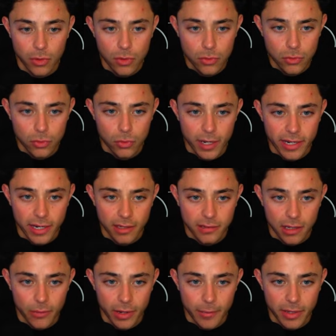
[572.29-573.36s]
Oh, wait, no, that's
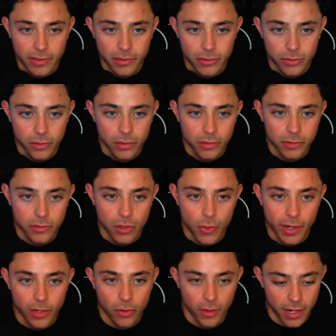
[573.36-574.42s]
not what I meant to do. So
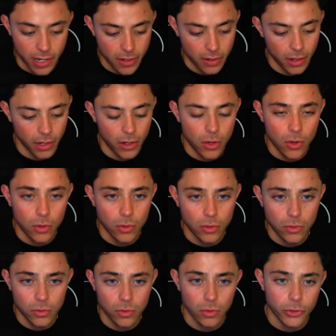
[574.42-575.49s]
I'd go right here, I'd go
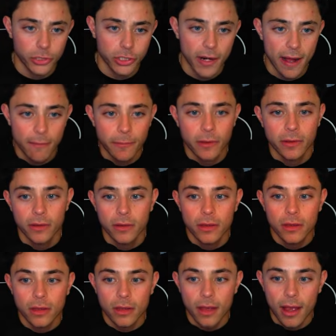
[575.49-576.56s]
gold trap.
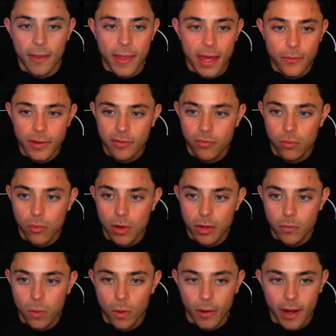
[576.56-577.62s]
And then we have one
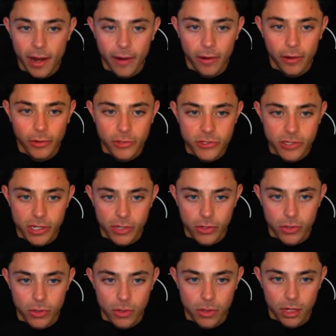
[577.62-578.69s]
more error,
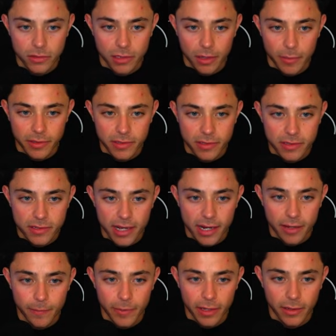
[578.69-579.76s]
so I'll talk about this in a
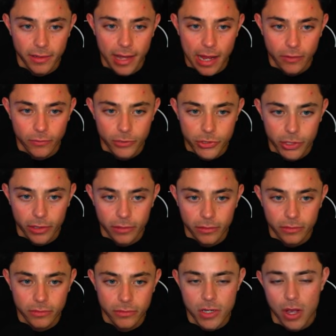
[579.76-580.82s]
sec, but yeah, return.
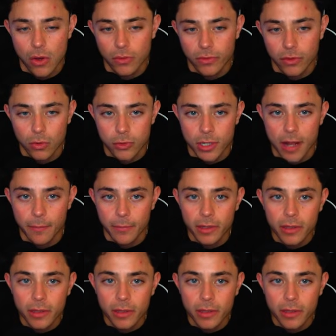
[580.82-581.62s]
So gold trap.